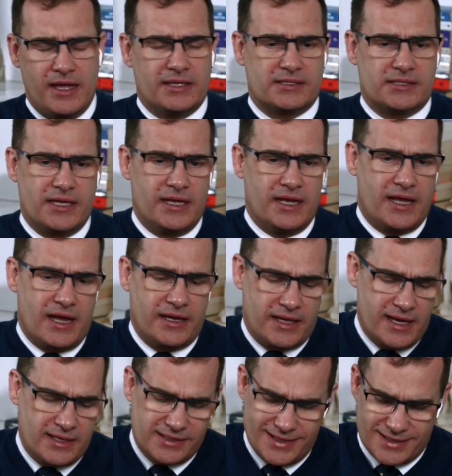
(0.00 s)
it's, I
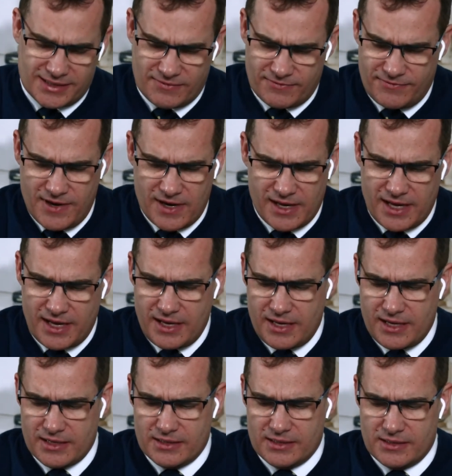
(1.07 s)
guess it's
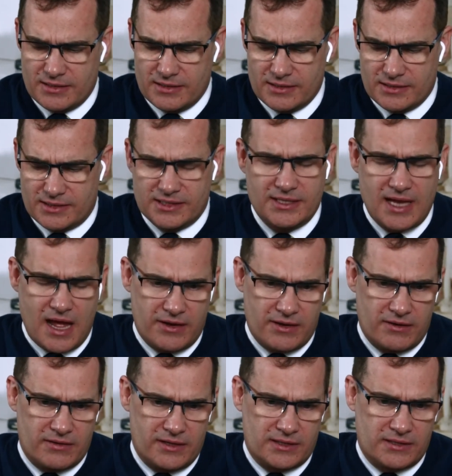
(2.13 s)
fairly standard.